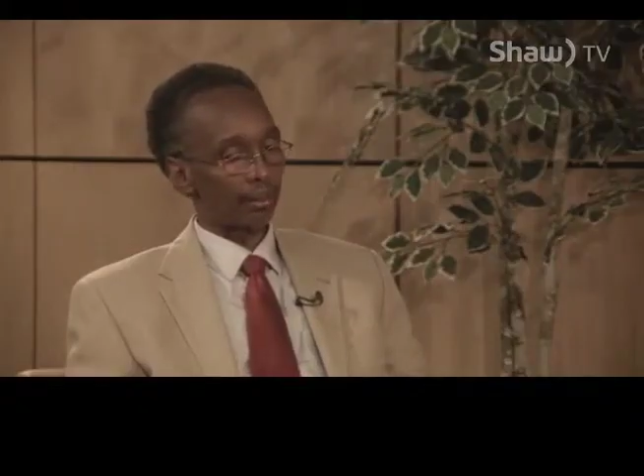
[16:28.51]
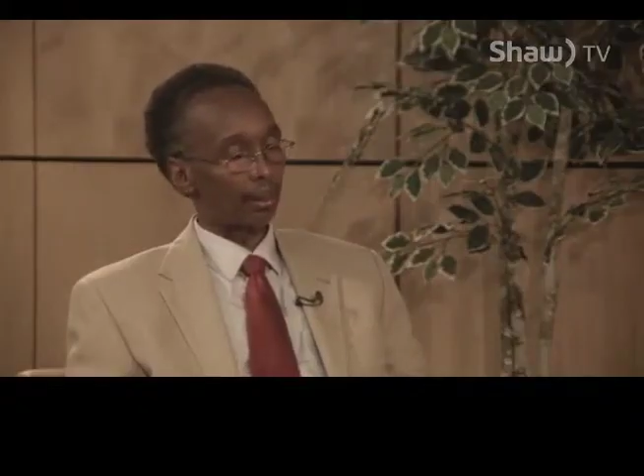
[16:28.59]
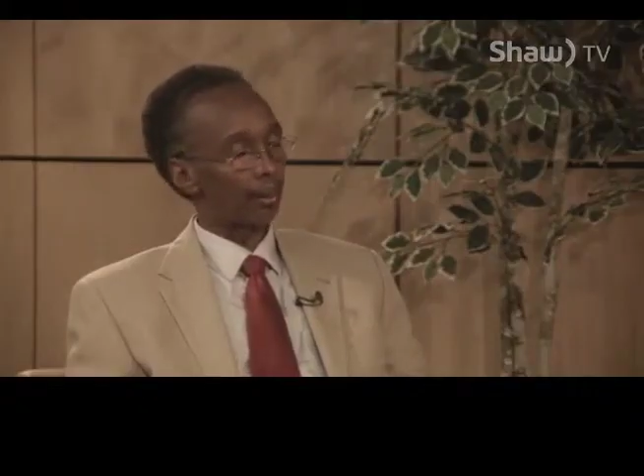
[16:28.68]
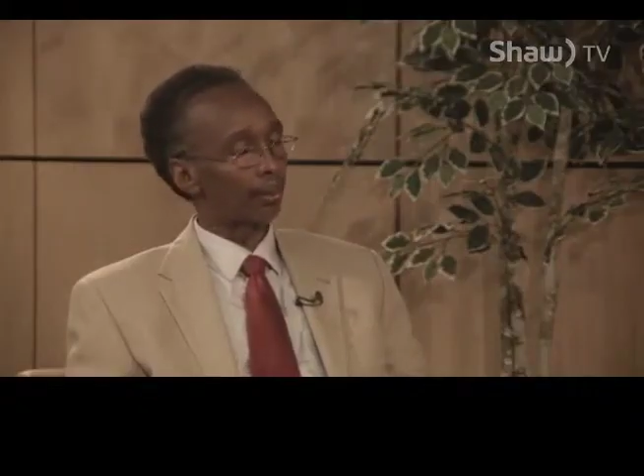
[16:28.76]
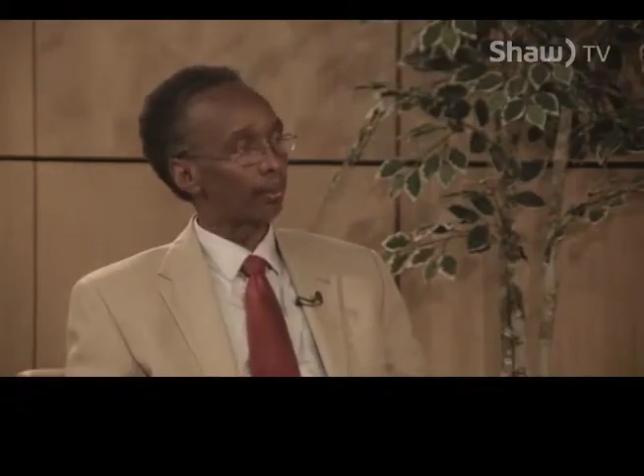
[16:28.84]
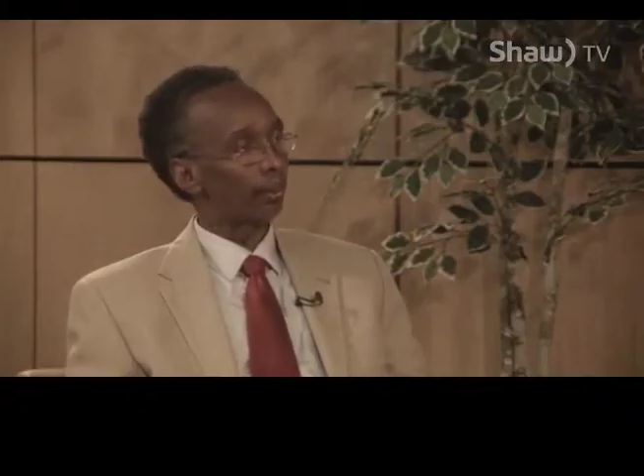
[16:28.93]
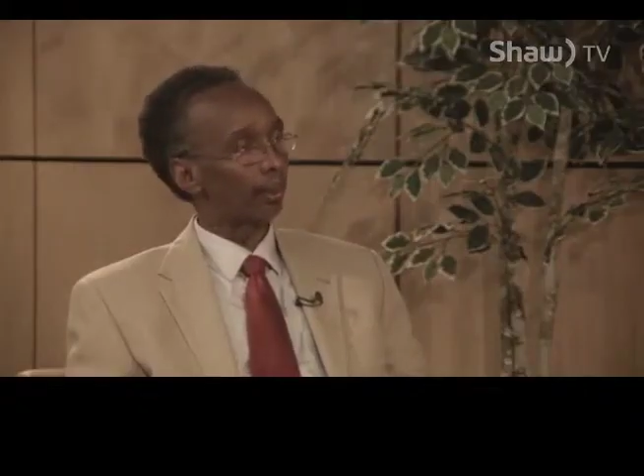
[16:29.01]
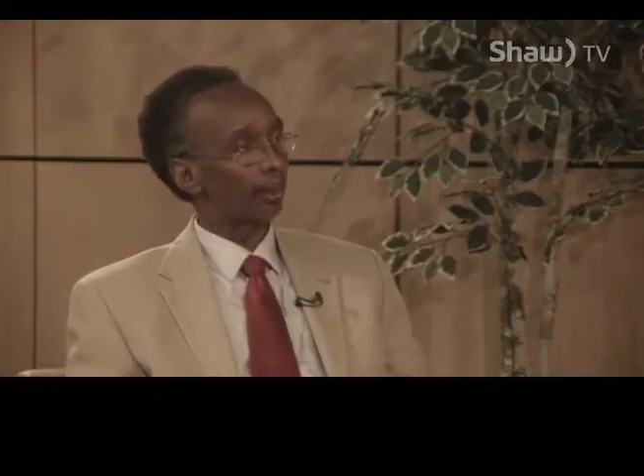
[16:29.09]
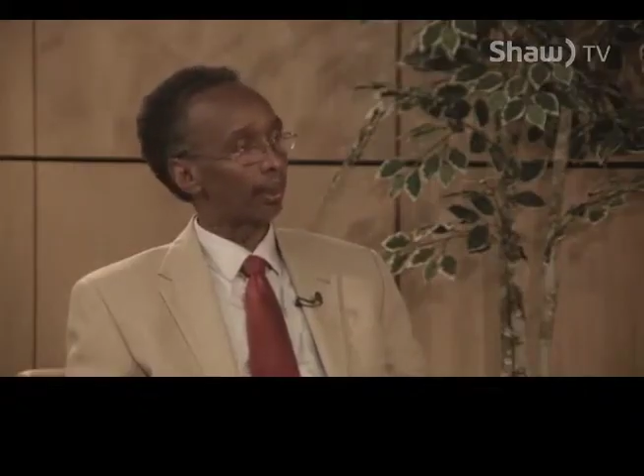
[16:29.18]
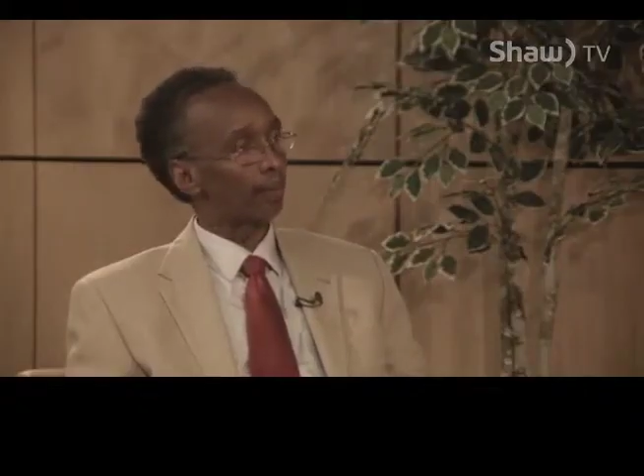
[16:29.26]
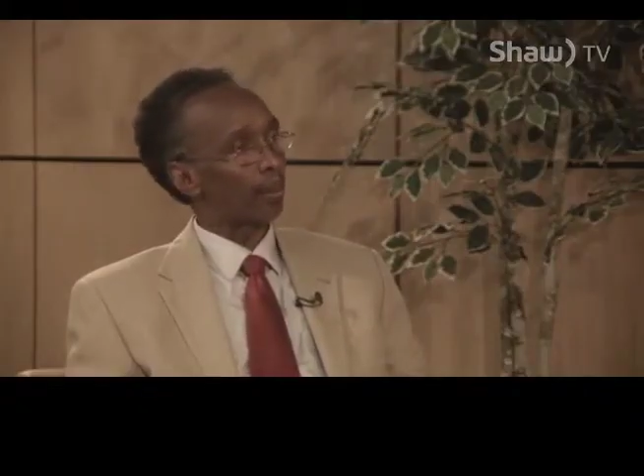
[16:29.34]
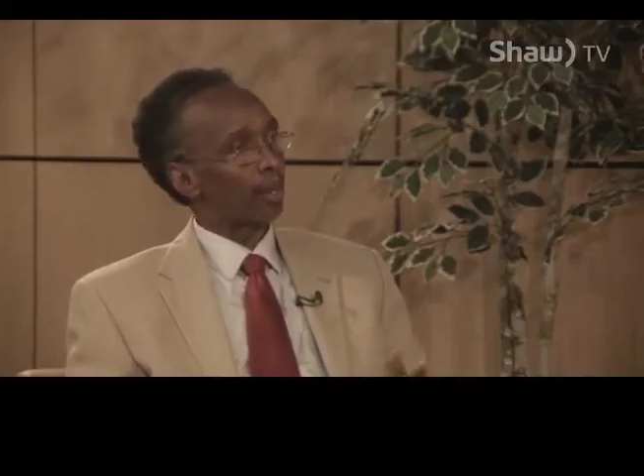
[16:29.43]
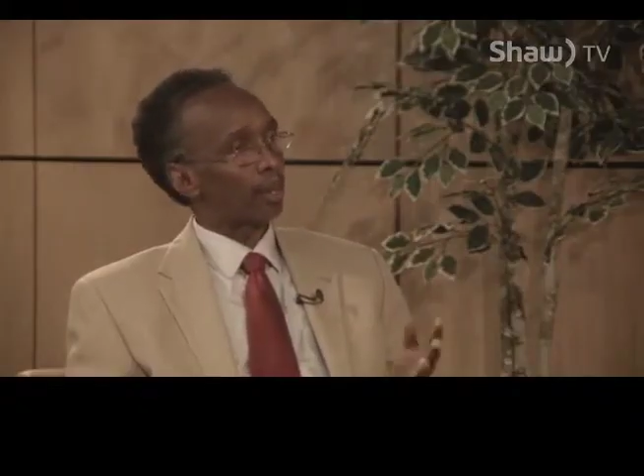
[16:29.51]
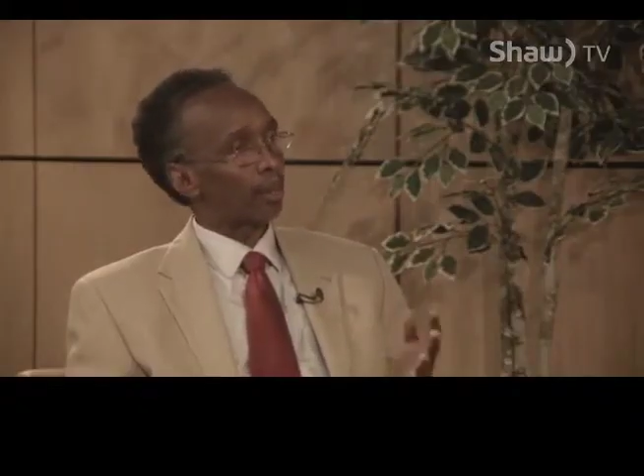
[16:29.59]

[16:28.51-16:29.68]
very good program.